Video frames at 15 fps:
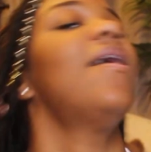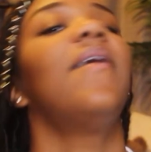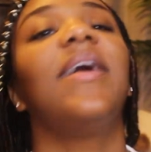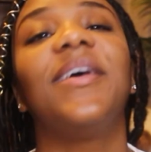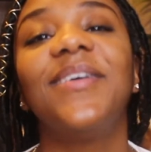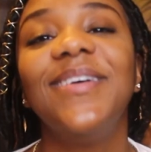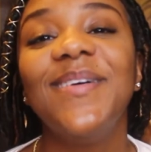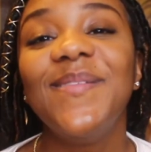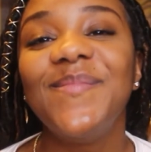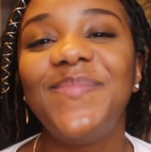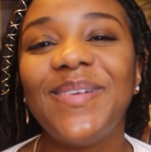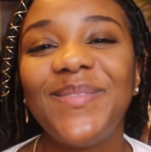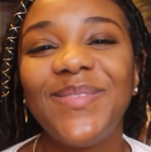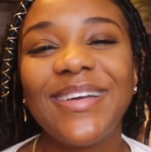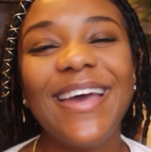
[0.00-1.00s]
All right,
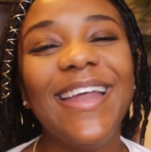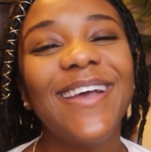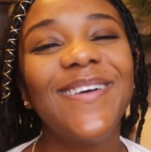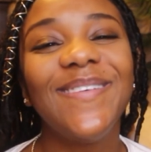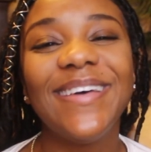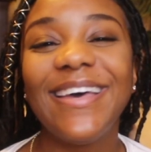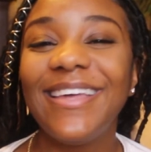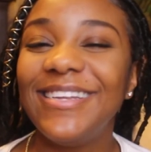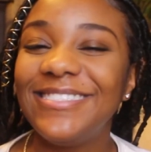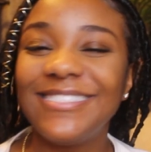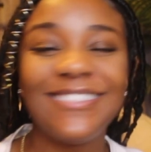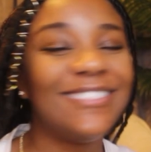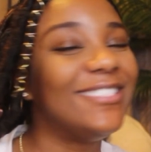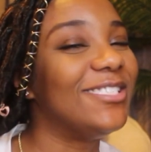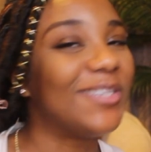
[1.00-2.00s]
but we're gonna go ahead and
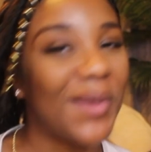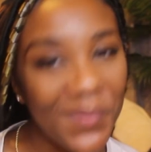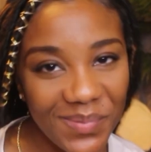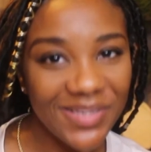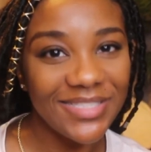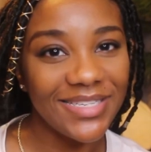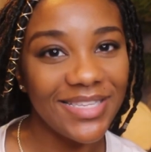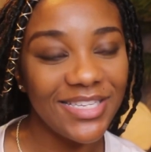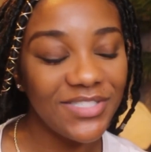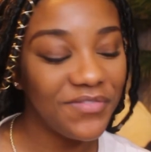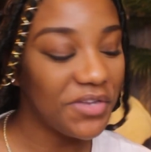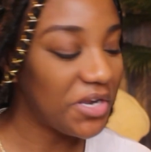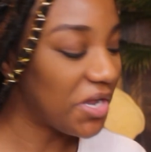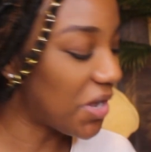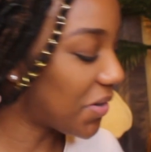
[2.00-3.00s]
just jump into this
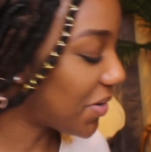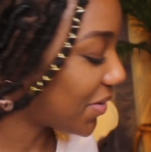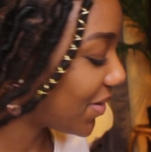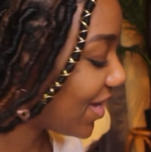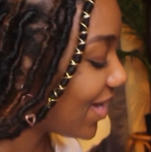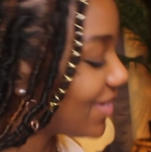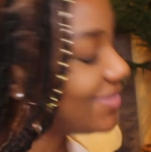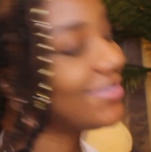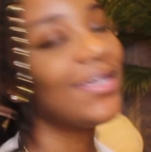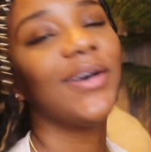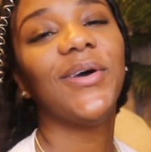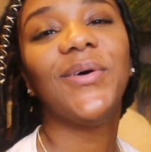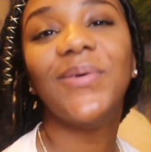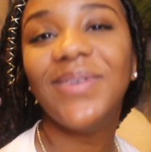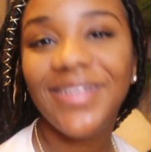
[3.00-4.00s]
video, okay?
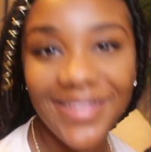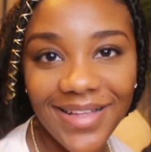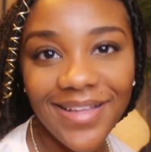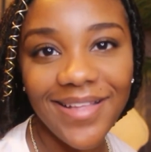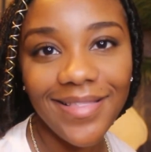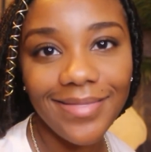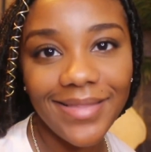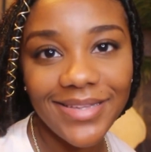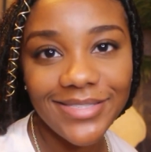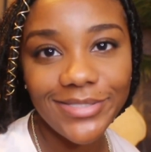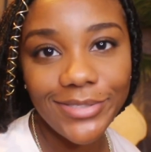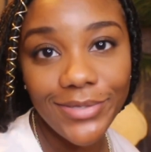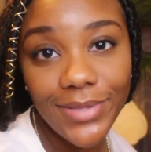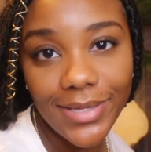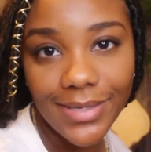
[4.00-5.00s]
So let's
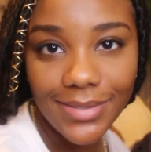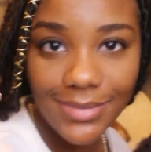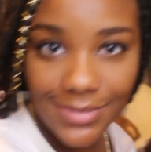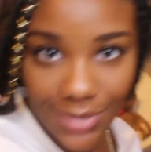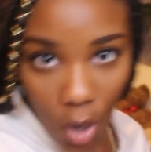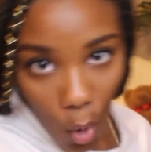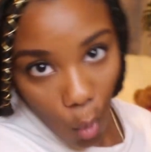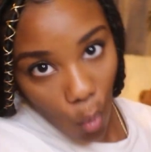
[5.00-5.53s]
do this.